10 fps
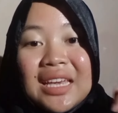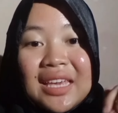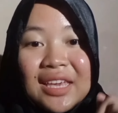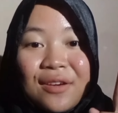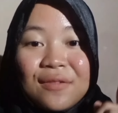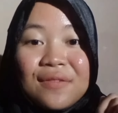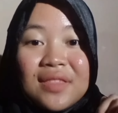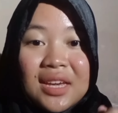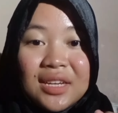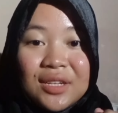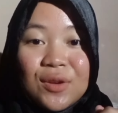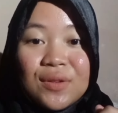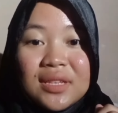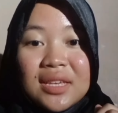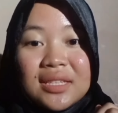If
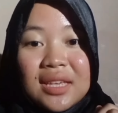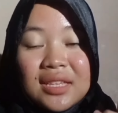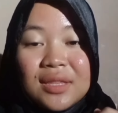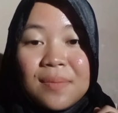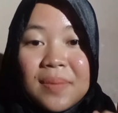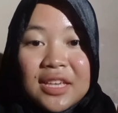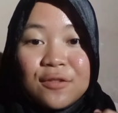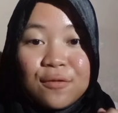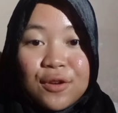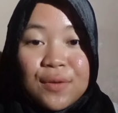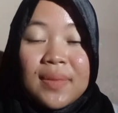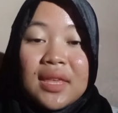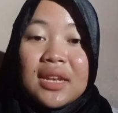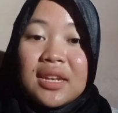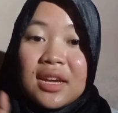diagnosis is the best form, then
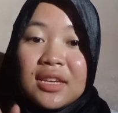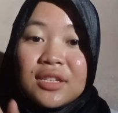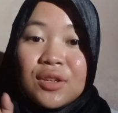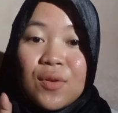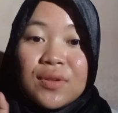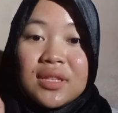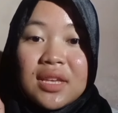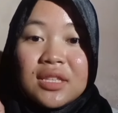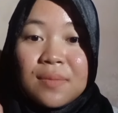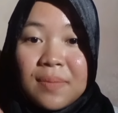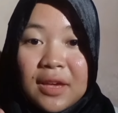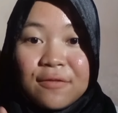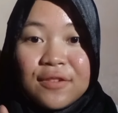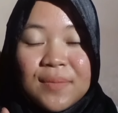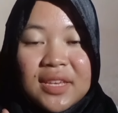diagnose is the back
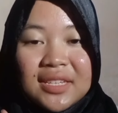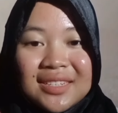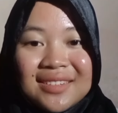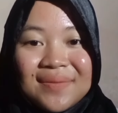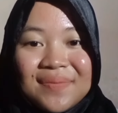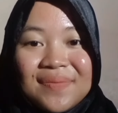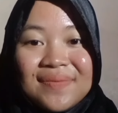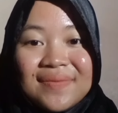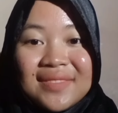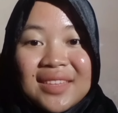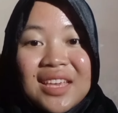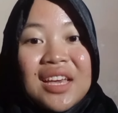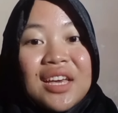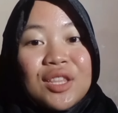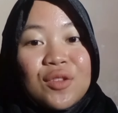formation.
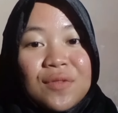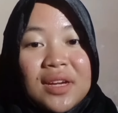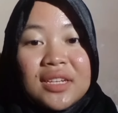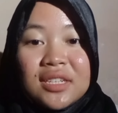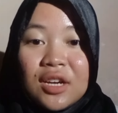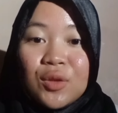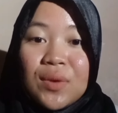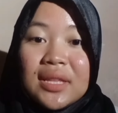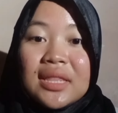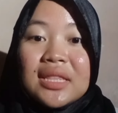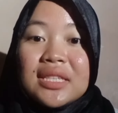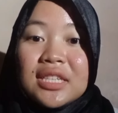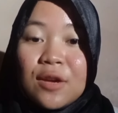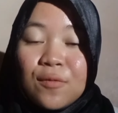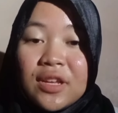To find out what
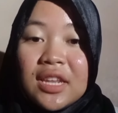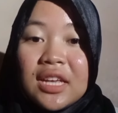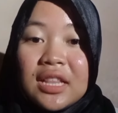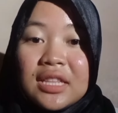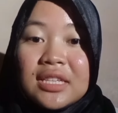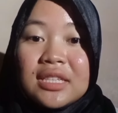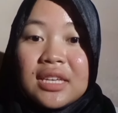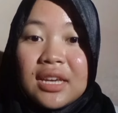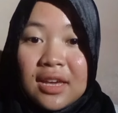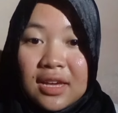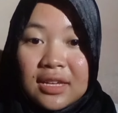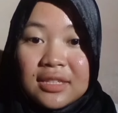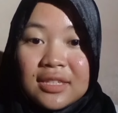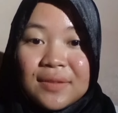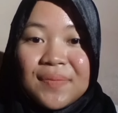someone illness has
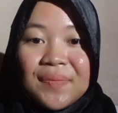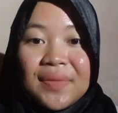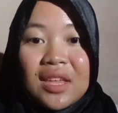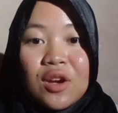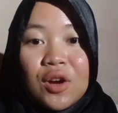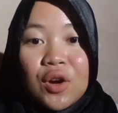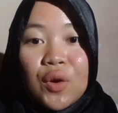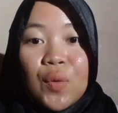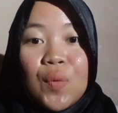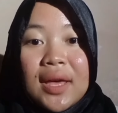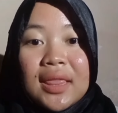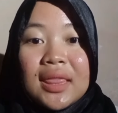or what